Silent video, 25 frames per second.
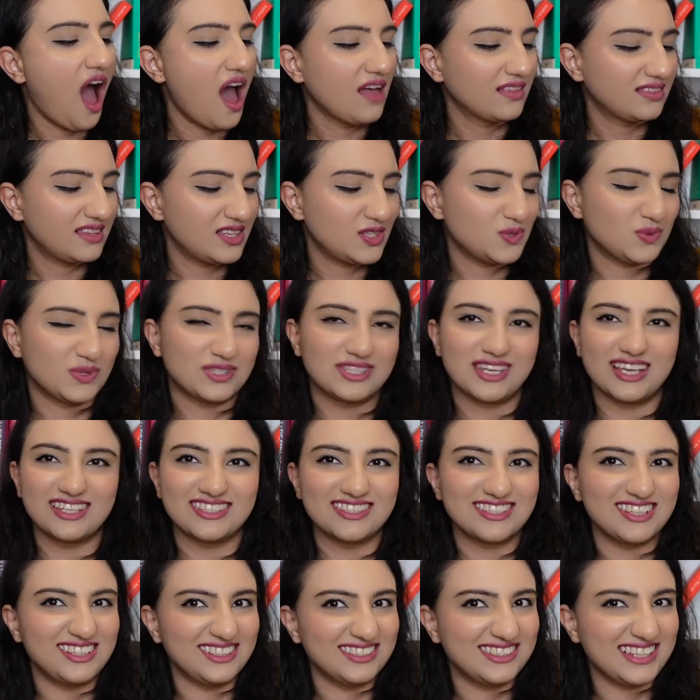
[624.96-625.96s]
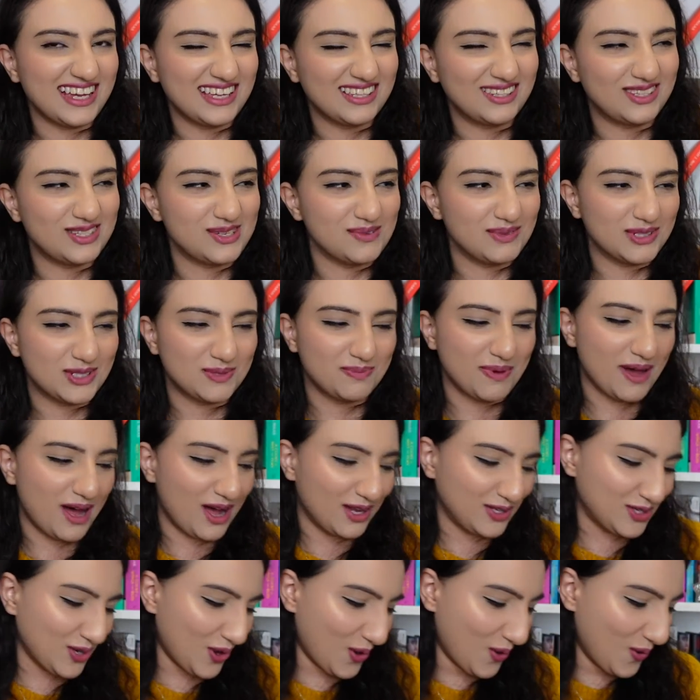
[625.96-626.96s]
This one says, "Till Death Do Us
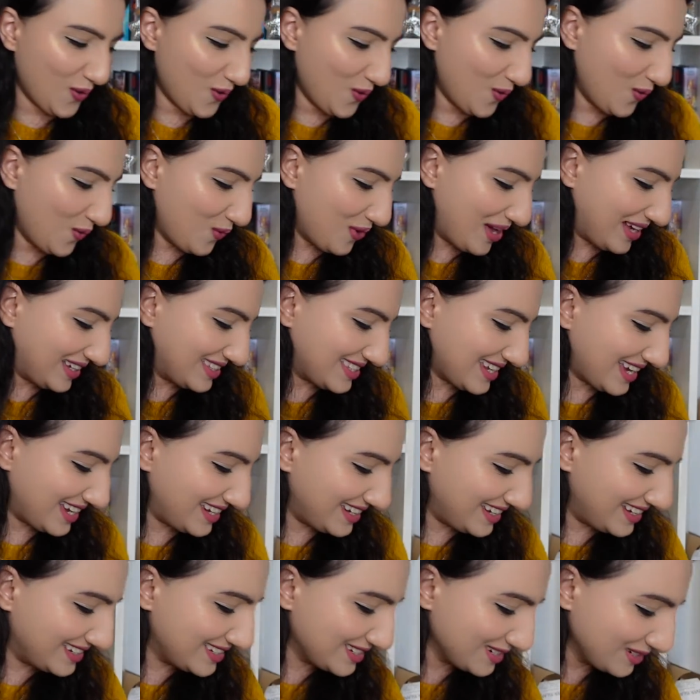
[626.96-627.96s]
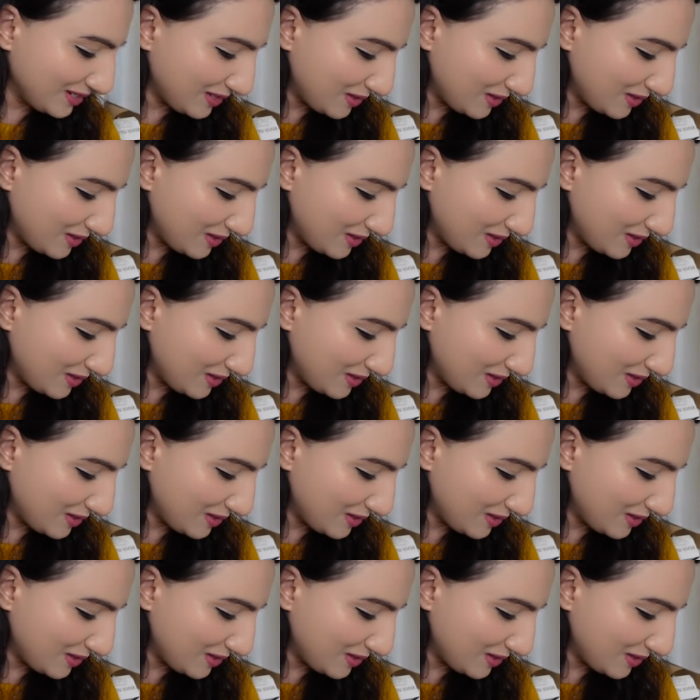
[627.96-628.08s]
Part." Ooh, excited.